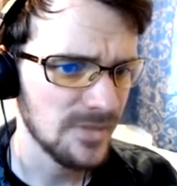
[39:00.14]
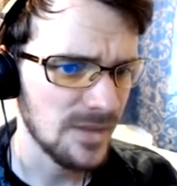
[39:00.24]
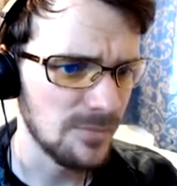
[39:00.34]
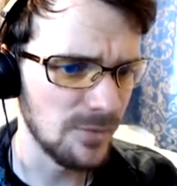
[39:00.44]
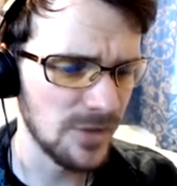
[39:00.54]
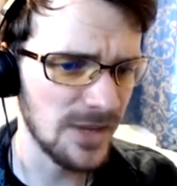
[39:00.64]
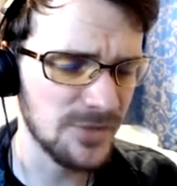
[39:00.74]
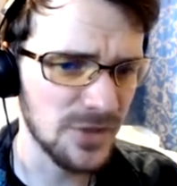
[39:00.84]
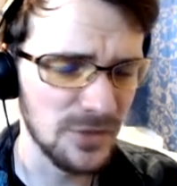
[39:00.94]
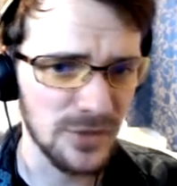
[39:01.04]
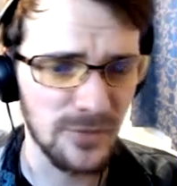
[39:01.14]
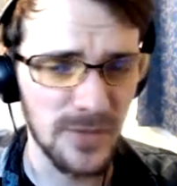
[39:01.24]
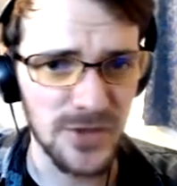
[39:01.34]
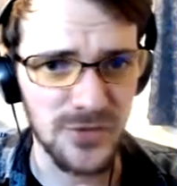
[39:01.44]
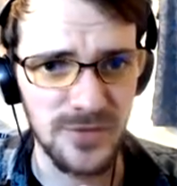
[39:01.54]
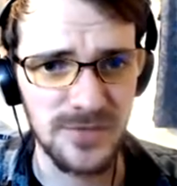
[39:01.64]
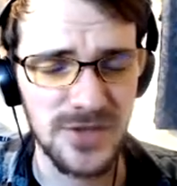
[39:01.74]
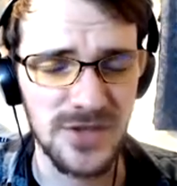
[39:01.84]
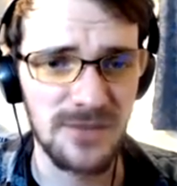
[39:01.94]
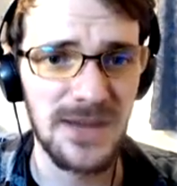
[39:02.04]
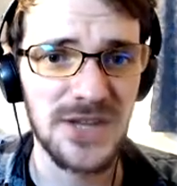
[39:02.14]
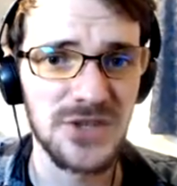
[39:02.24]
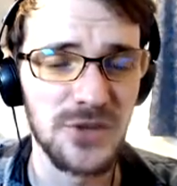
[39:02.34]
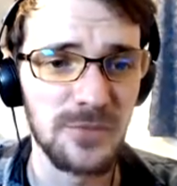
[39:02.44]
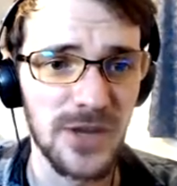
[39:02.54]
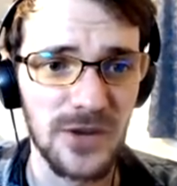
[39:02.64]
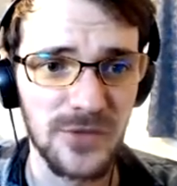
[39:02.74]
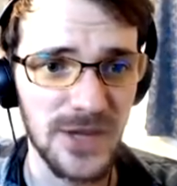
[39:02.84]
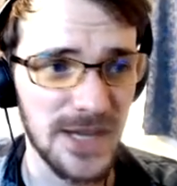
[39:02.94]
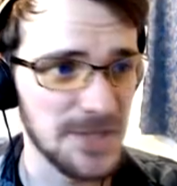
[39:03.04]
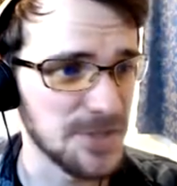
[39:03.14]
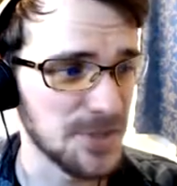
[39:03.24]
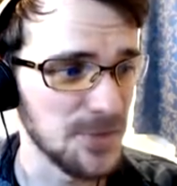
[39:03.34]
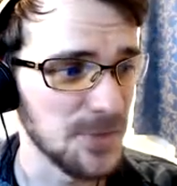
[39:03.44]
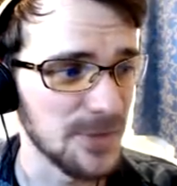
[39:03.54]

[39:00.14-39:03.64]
But we're going to have to go look for mushrooms because I imagine he'll be hungry again soon